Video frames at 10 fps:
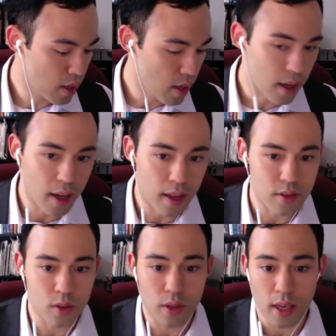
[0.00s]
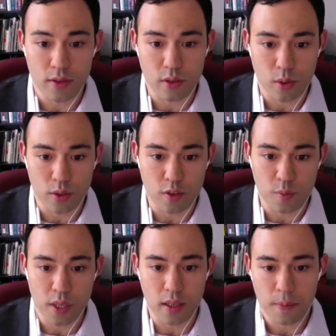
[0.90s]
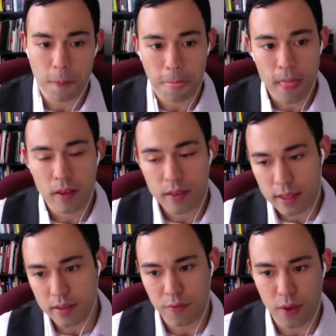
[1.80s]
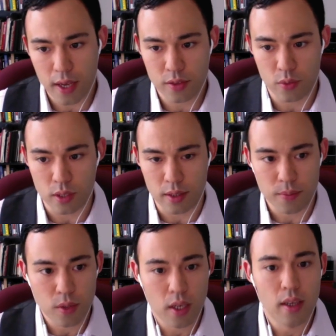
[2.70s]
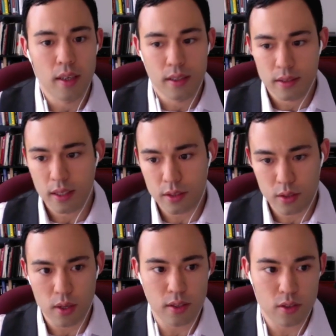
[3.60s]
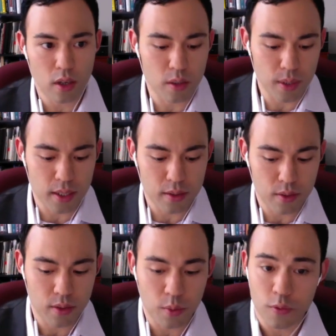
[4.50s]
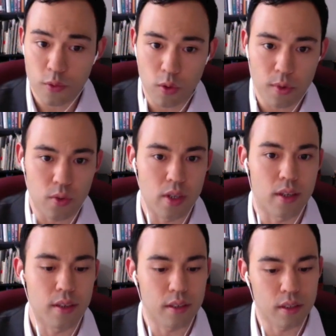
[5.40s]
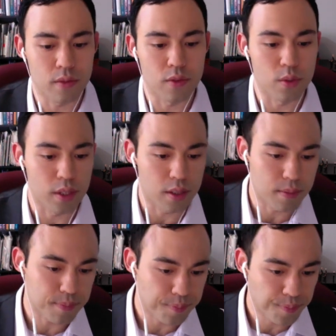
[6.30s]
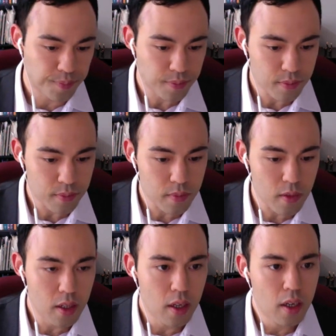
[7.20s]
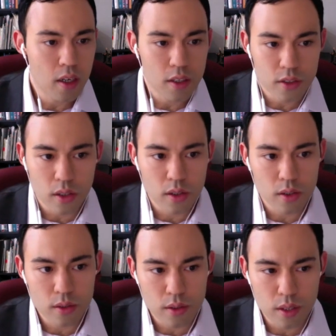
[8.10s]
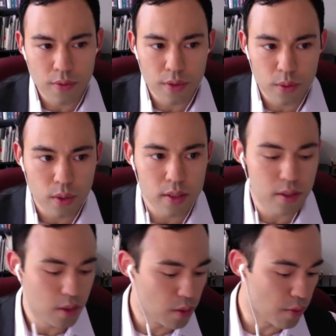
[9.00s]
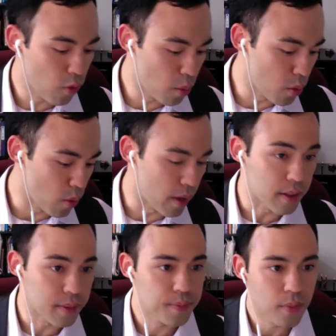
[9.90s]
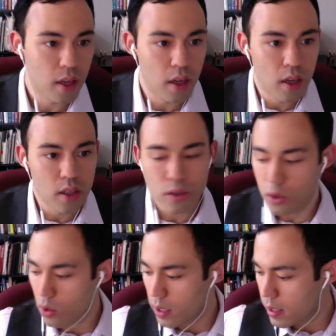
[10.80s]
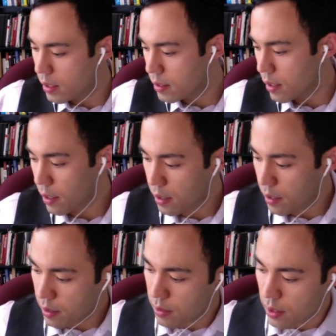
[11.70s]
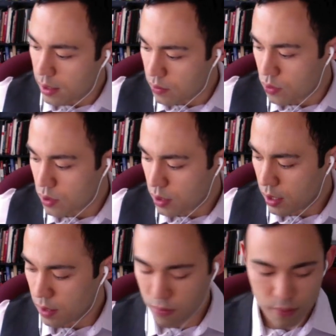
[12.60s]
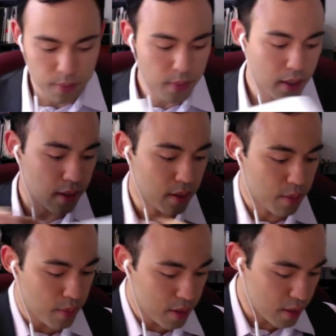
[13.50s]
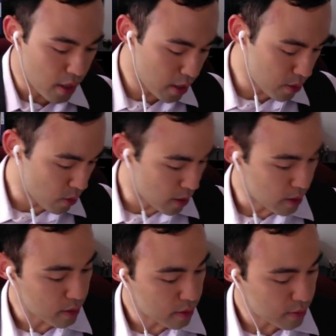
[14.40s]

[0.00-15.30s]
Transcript: And so the answer choice is B. That's the fast way. Now let's go ahead and talk about the more formal way of doing it. So if you want to know the formal way, you go ahead and here I have my messy handwriting.